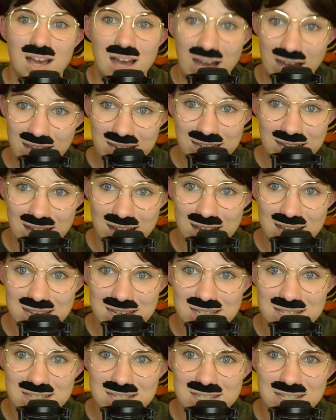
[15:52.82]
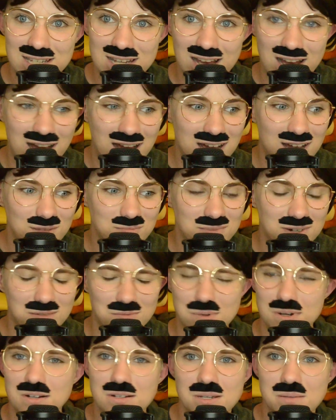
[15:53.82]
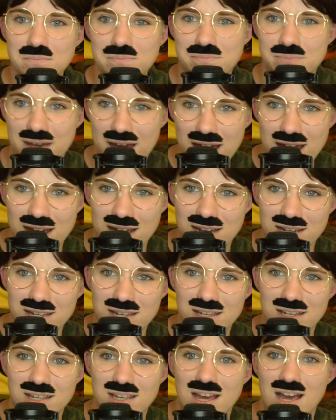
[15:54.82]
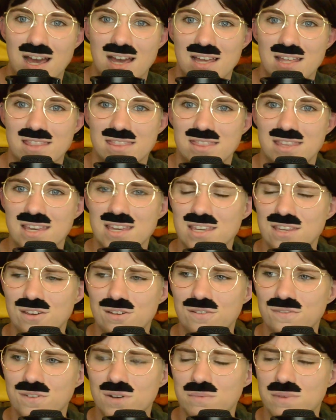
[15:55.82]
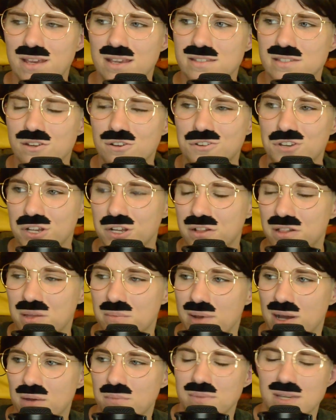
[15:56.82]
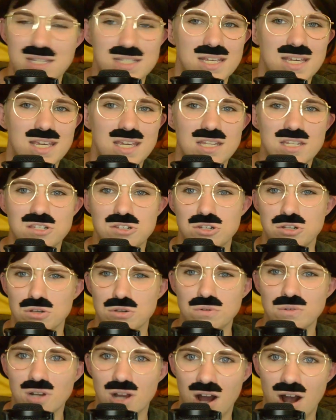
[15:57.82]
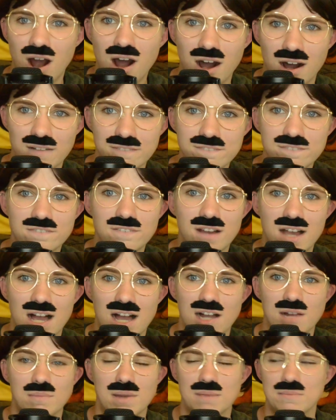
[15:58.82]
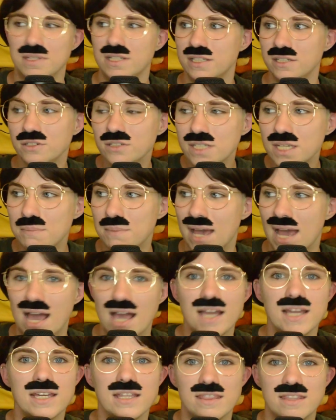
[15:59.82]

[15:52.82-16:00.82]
Hi, guys. Um, welcome back. Uh, thank you for being so chill about me taking June off. Um, I'm clearly back.